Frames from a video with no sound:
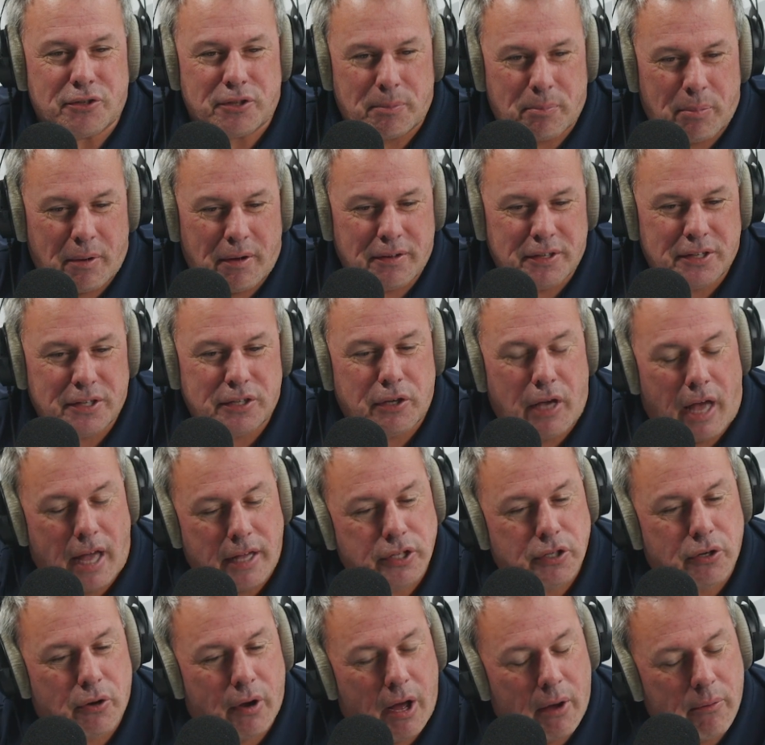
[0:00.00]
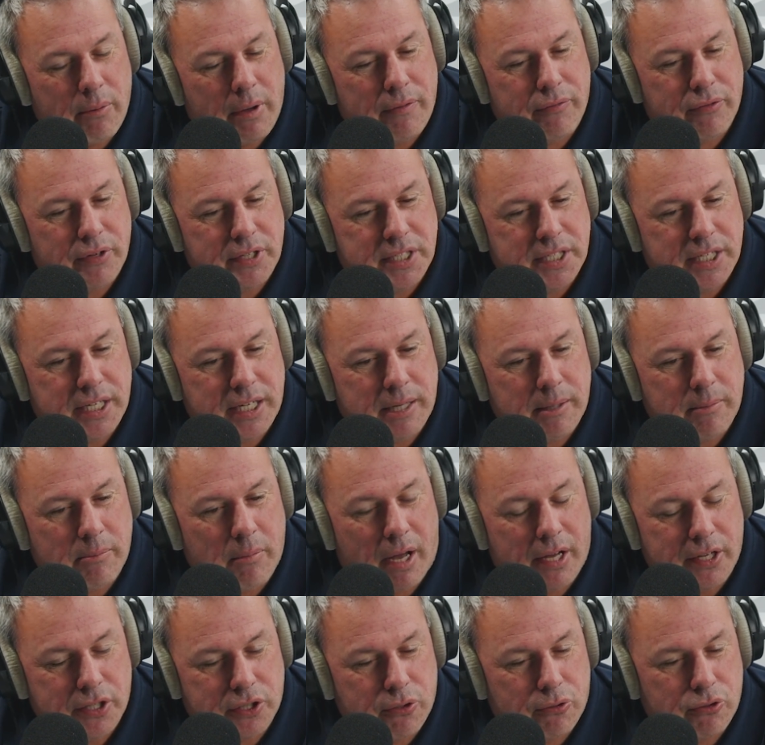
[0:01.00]
so you know how every
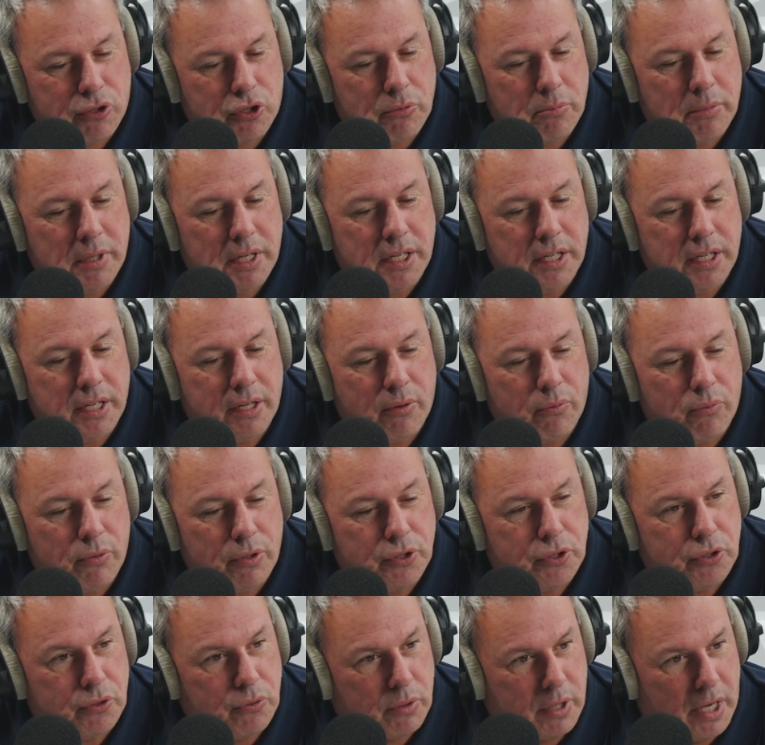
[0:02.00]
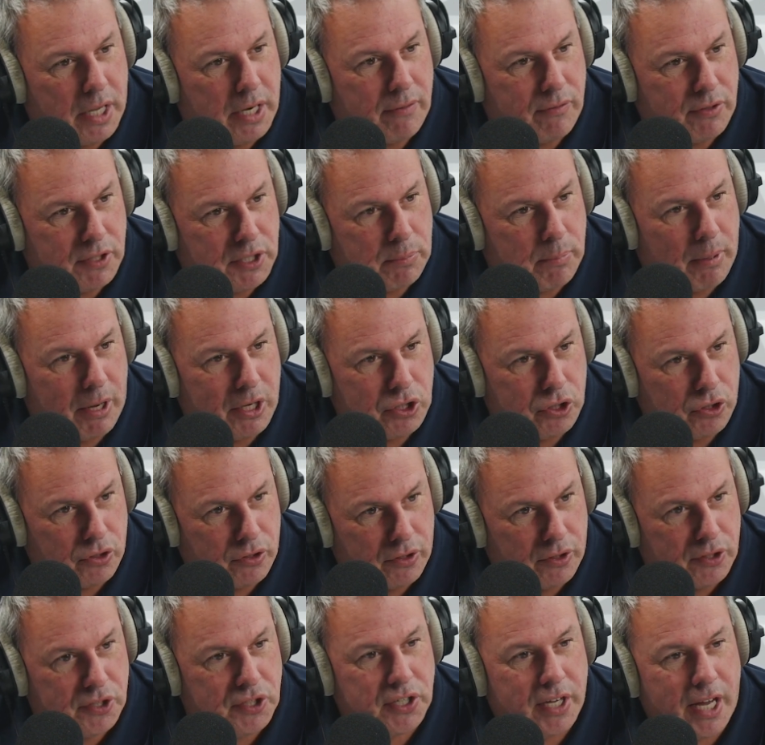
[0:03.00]
team on social media will do kind of a special
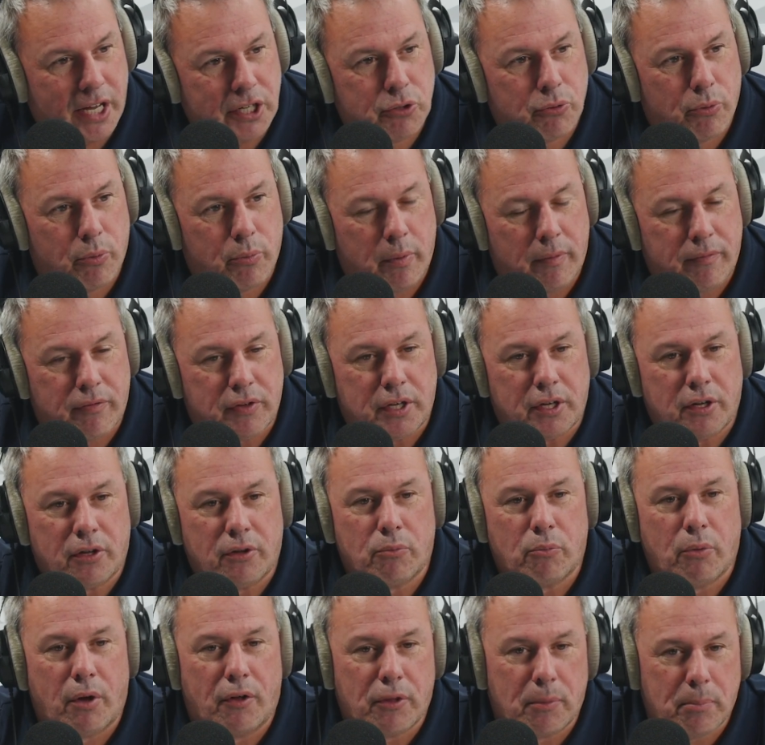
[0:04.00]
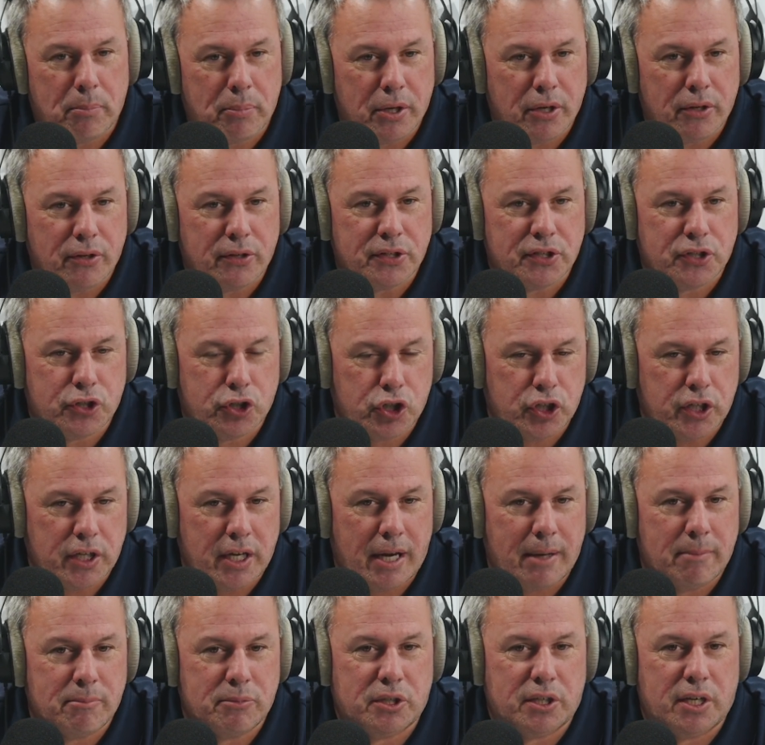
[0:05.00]
little schedule reveal? Well, the Bills
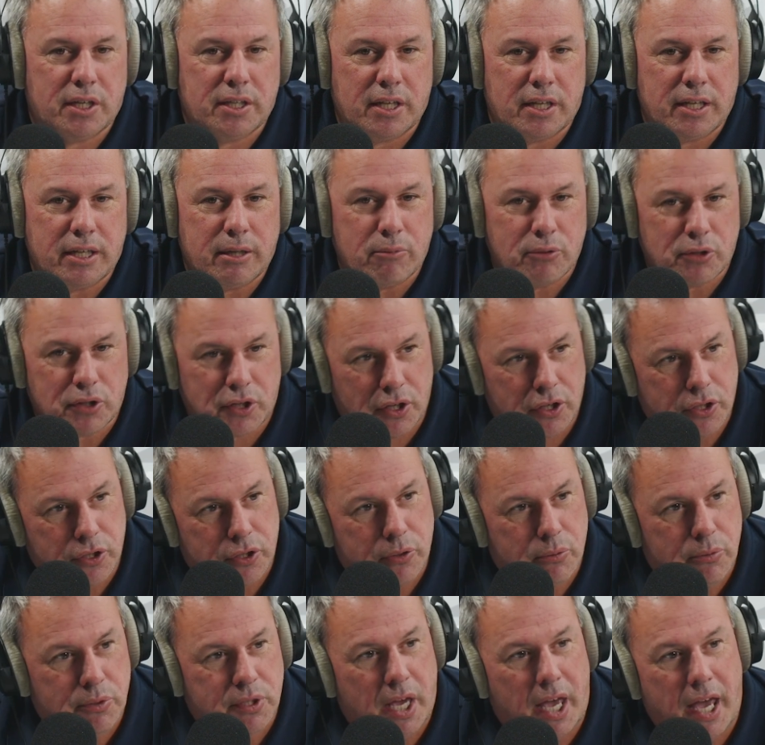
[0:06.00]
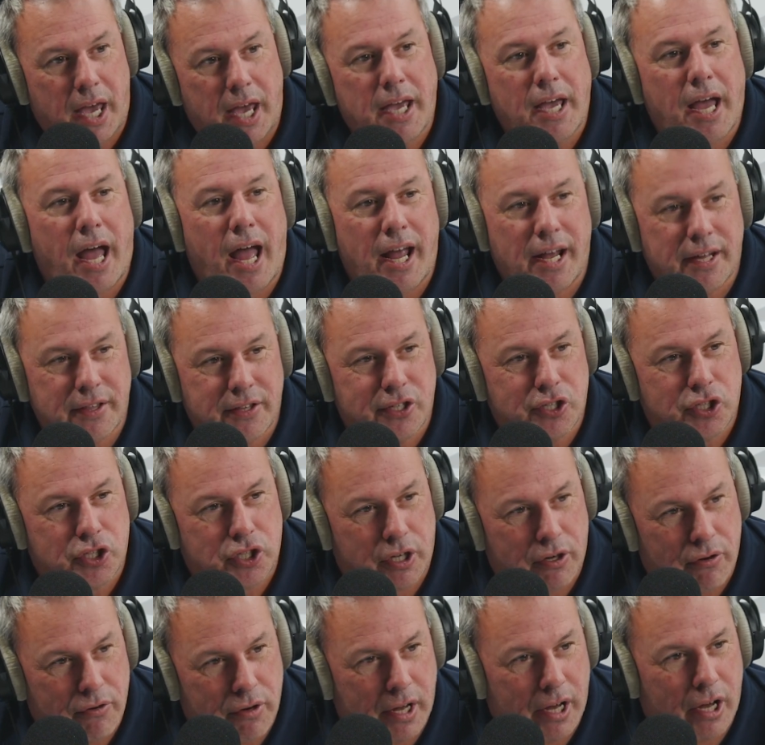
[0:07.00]
GM said that he was going to use AI
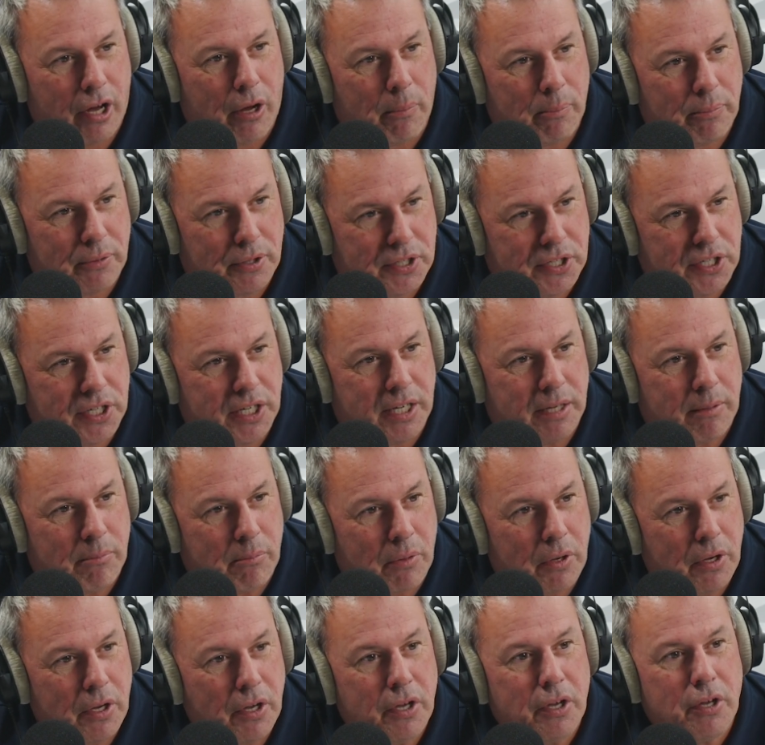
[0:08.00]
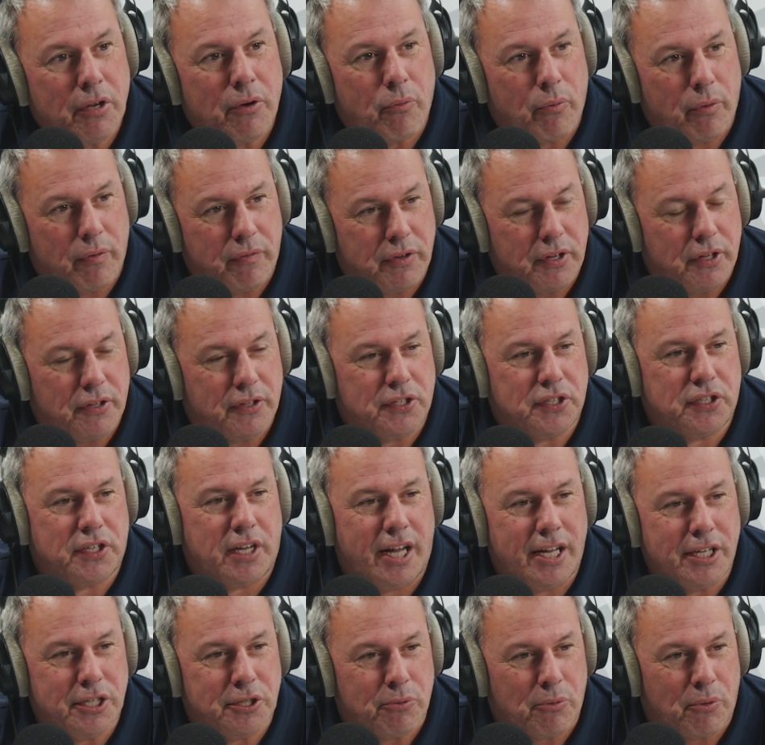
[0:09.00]
this year to help the team reveal the
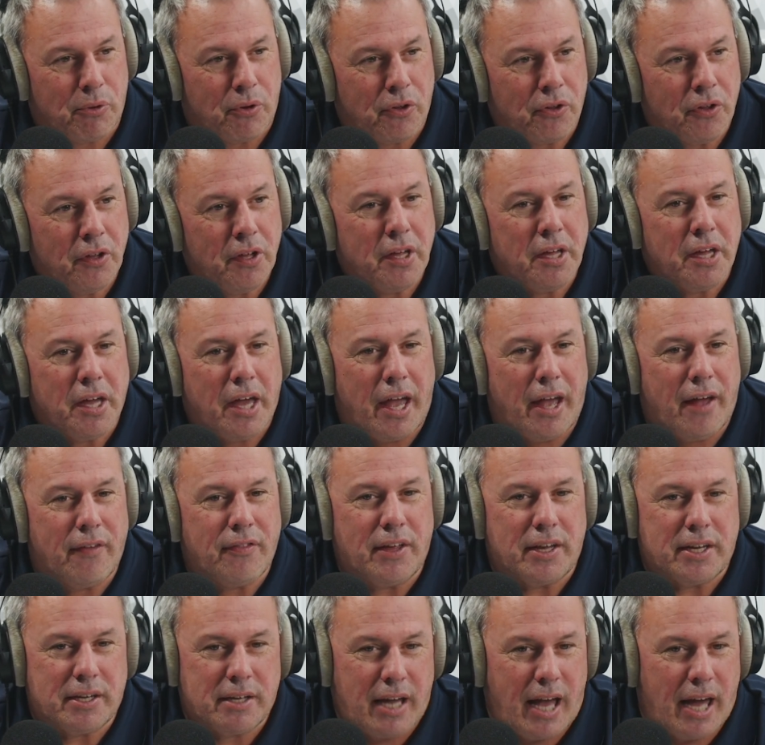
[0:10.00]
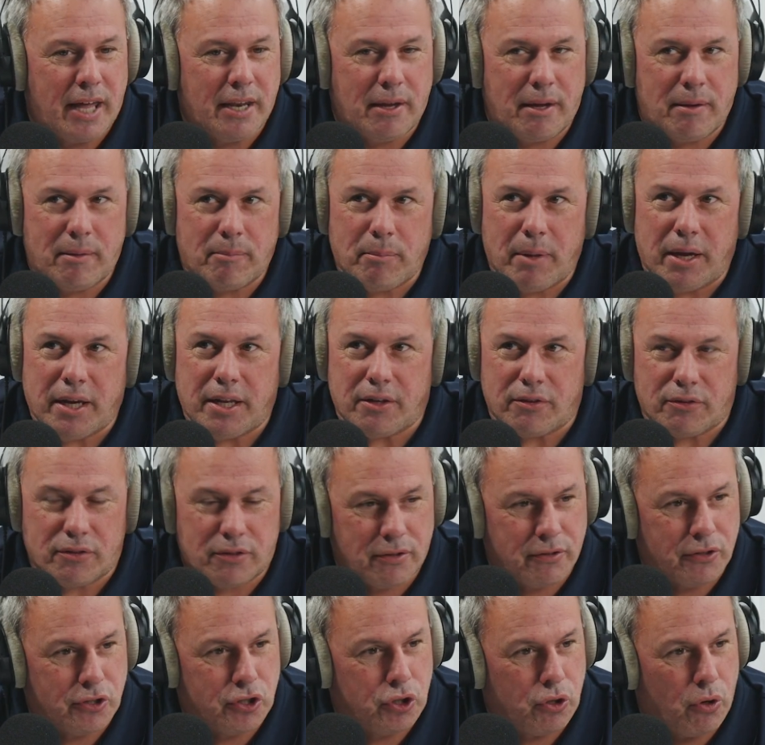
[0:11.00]
schedule. And they kind of made a
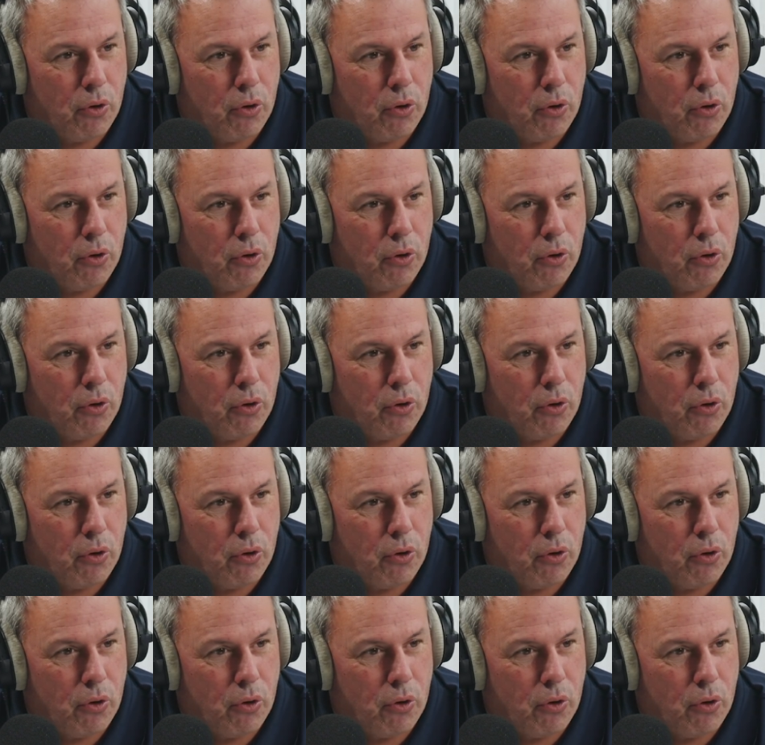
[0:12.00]
little